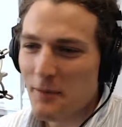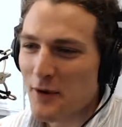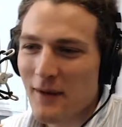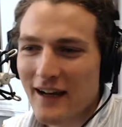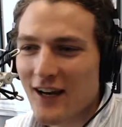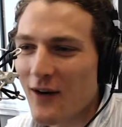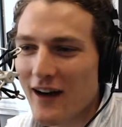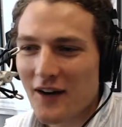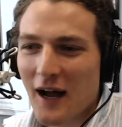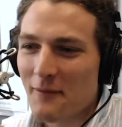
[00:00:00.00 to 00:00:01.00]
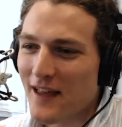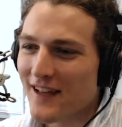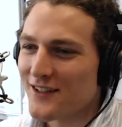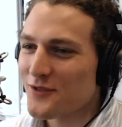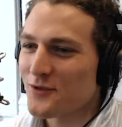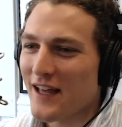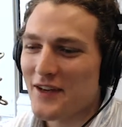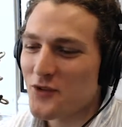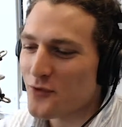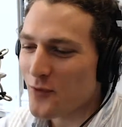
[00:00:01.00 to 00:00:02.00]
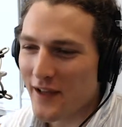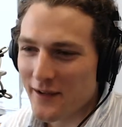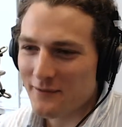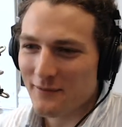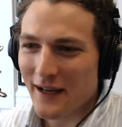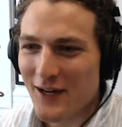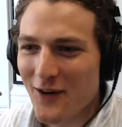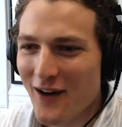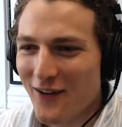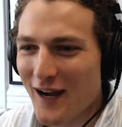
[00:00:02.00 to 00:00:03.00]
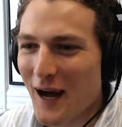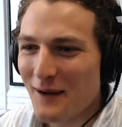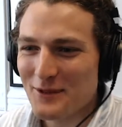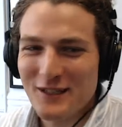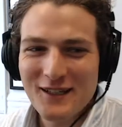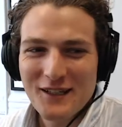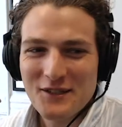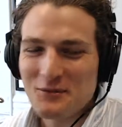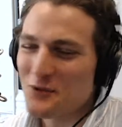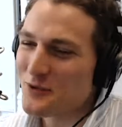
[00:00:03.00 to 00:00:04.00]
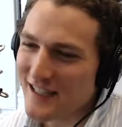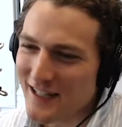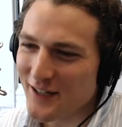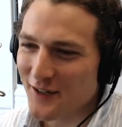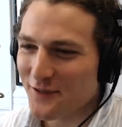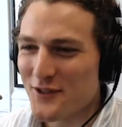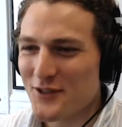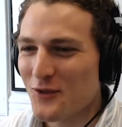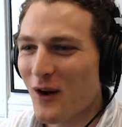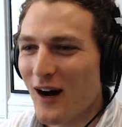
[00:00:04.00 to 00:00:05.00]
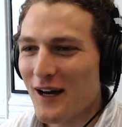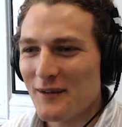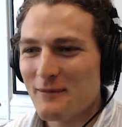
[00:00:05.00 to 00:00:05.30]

people might go out cop that new whip, might go out and cop some new gear for the squad.